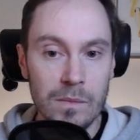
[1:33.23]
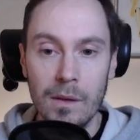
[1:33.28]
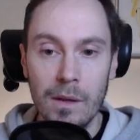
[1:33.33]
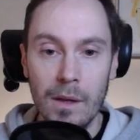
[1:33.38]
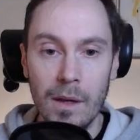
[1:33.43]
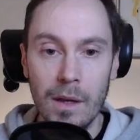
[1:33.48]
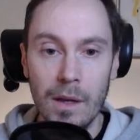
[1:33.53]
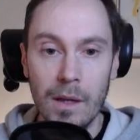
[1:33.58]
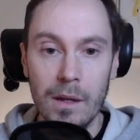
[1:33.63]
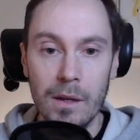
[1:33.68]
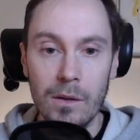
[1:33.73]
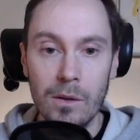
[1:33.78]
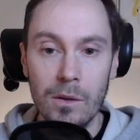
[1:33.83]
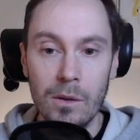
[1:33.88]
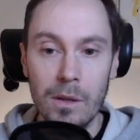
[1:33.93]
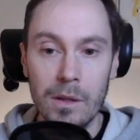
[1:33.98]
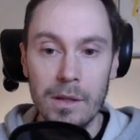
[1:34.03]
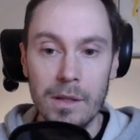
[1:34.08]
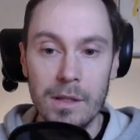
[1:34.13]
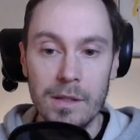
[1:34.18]
And
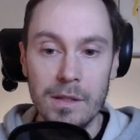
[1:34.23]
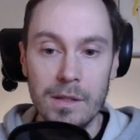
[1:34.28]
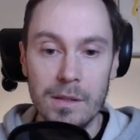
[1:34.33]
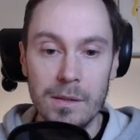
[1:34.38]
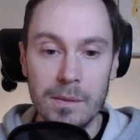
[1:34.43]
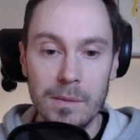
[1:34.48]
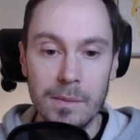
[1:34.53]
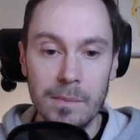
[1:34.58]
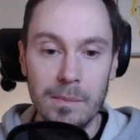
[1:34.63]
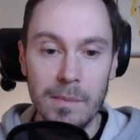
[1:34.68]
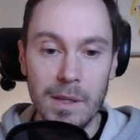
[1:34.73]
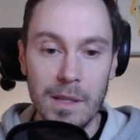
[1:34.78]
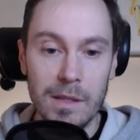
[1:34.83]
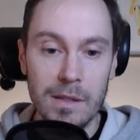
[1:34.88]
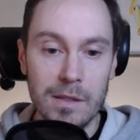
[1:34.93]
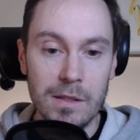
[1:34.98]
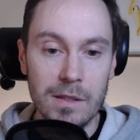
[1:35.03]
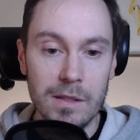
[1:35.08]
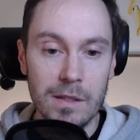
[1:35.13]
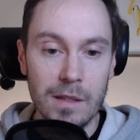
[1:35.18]
all this
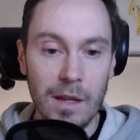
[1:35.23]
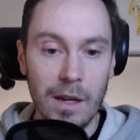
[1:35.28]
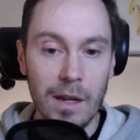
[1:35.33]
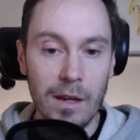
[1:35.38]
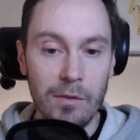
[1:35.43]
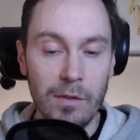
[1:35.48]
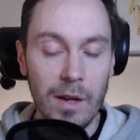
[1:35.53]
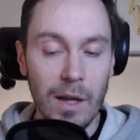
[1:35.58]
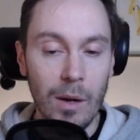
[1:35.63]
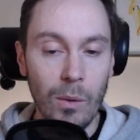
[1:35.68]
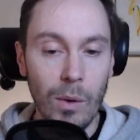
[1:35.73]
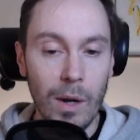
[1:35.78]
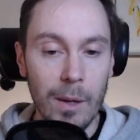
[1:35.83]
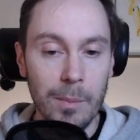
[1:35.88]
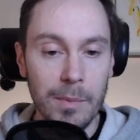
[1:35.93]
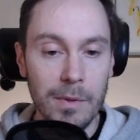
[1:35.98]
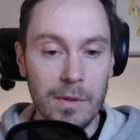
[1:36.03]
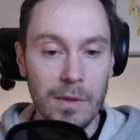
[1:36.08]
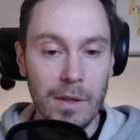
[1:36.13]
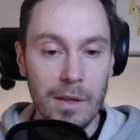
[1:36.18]
means I have now
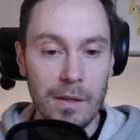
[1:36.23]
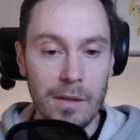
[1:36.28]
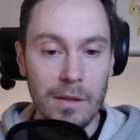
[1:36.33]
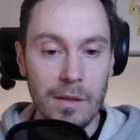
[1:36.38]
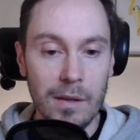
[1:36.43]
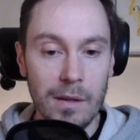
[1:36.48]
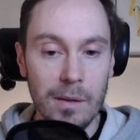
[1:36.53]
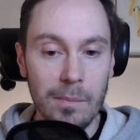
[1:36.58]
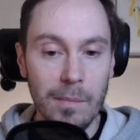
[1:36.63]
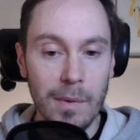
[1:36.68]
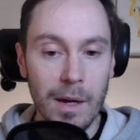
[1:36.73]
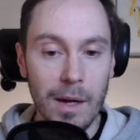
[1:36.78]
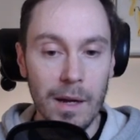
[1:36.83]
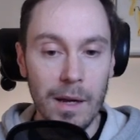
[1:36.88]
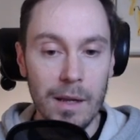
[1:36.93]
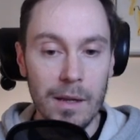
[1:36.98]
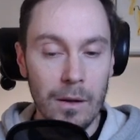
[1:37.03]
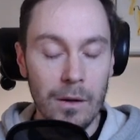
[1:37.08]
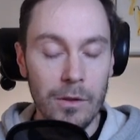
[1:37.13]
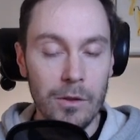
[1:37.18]
updated
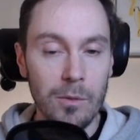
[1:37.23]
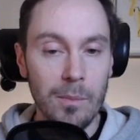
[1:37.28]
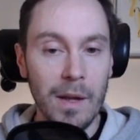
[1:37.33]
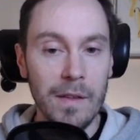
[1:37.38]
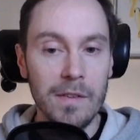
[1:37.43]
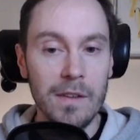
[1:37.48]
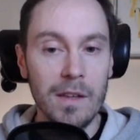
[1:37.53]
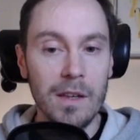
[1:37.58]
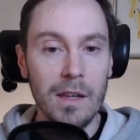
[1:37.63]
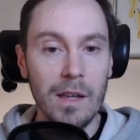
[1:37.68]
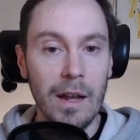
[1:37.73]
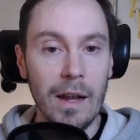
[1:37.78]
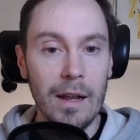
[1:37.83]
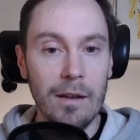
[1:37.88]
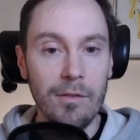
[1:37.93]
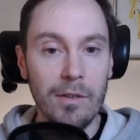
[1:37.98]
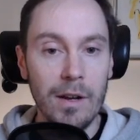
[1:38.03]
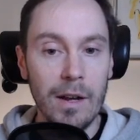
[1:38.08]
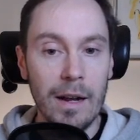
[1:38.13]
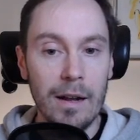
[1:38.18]
my automatic
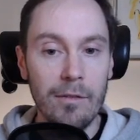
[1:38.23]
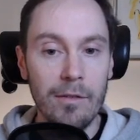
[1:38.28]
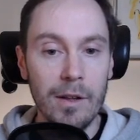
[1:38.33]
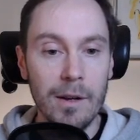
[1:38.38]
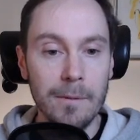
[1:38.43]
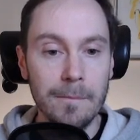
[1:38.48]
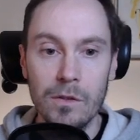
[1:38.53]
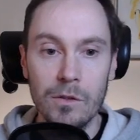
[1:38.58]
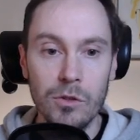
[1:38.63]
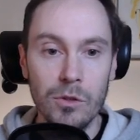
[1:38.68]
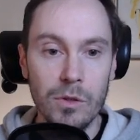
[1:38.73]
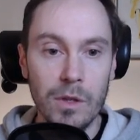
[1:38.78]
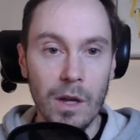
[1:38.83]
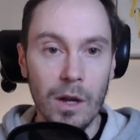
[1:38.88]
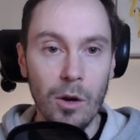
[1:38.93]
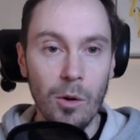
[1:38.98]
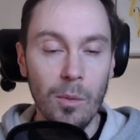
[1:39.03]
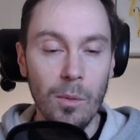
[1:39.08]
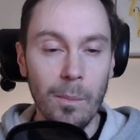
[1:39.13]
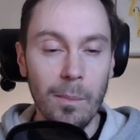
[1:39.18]
1111. So you can
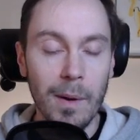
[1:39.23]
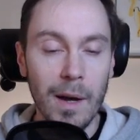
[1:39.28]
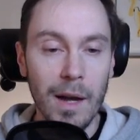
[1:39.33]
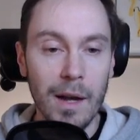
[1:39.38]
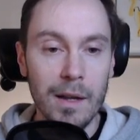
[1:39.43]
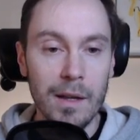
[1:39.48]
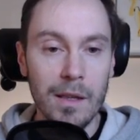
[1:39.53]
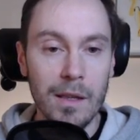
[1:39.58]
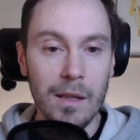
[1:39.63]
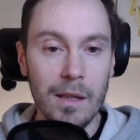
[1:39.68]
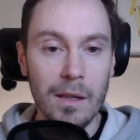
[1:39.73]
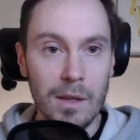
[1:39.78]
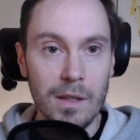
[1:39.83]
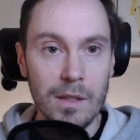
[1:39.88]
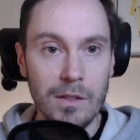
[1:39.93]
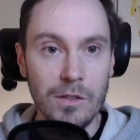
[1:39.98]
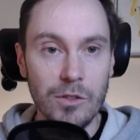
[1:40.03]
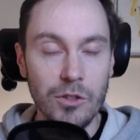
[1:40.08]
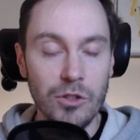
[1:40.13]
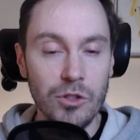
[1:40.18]
go back
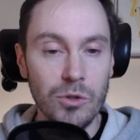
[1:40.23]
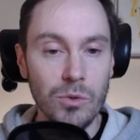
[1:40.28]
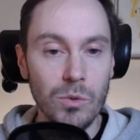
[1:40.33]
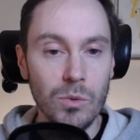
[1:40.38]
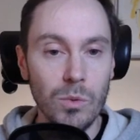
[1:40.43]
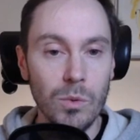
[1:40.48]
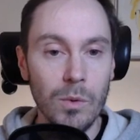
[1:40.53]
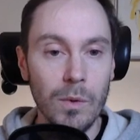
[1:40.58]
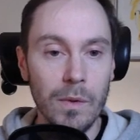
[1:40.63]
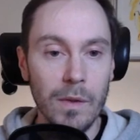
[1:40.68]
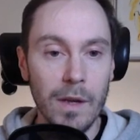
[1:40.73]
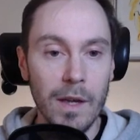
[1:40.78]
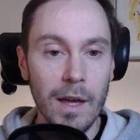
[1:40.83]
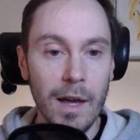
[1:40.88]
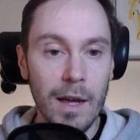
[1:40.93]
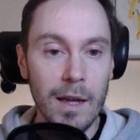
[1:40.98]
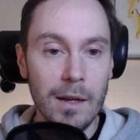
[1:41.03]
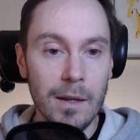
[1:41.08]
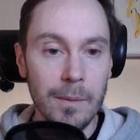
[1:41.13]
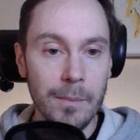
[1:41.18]
into the
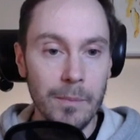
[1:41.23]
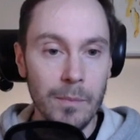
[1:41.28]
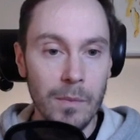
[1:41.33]
guide.